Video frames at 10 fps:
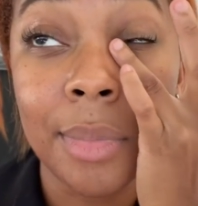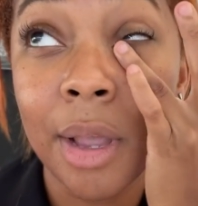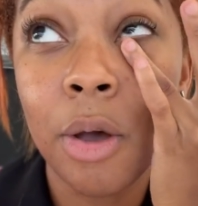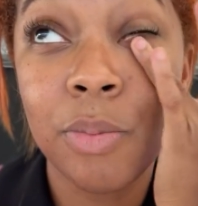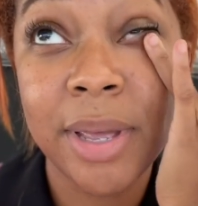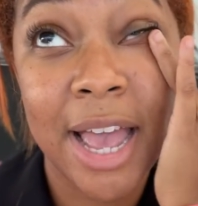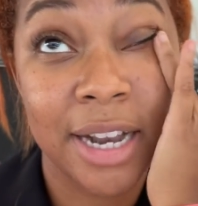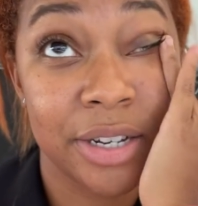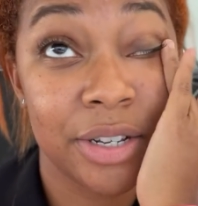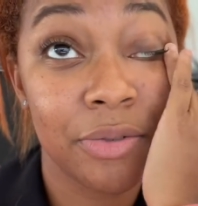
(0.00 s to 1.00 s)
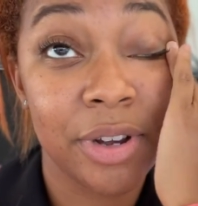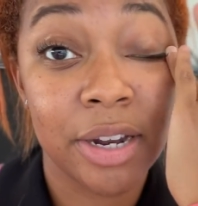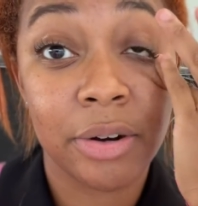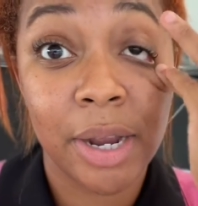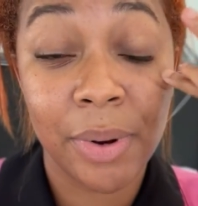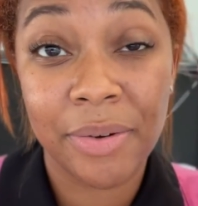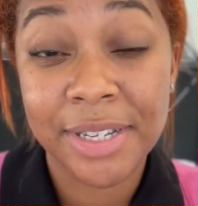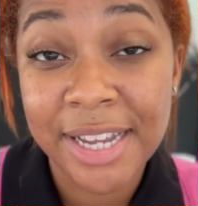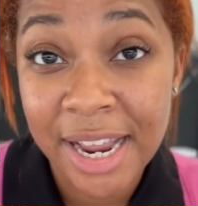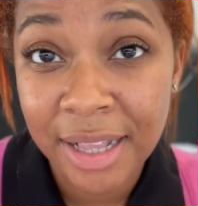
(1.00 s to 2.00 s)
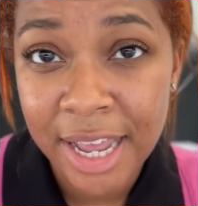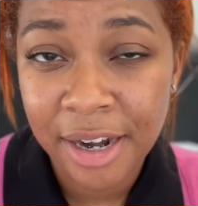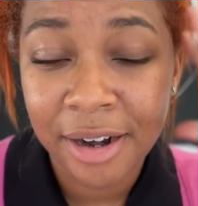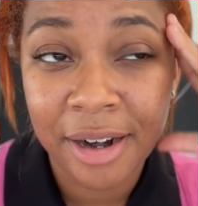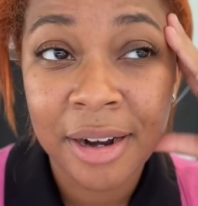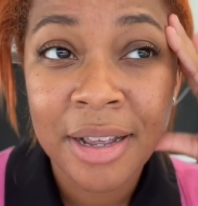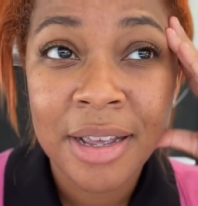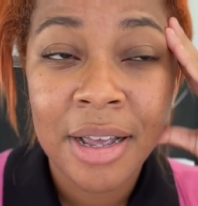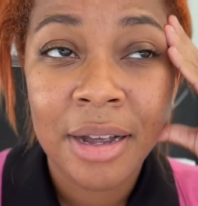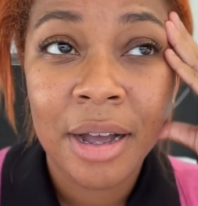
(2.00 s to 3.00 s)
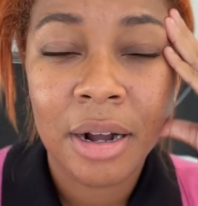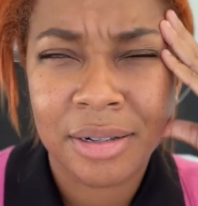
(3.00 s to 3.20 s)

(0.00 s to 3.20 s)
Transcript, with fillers: oh, but yeah, just to reiterate what I was saying later, or